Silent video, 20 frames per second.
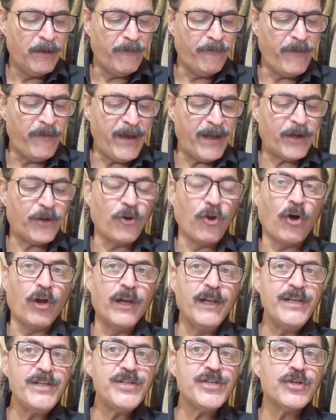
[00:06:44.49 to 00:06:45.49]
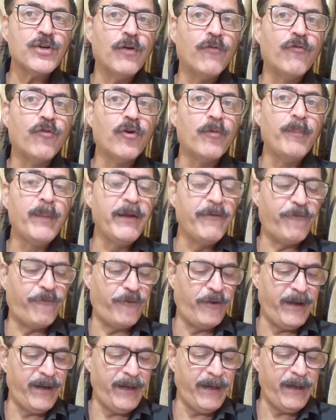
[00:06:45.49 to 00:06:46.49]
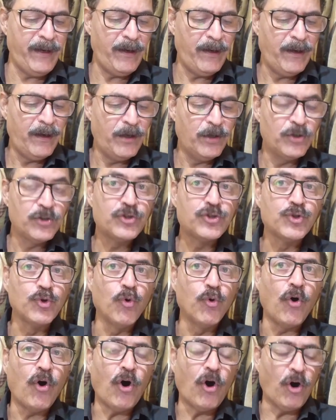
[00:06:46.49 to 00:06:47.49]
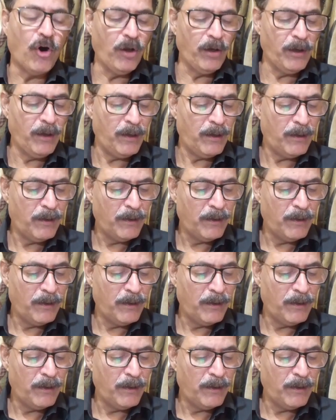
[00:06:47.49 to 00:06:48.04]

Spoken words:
where knowledge would be free to all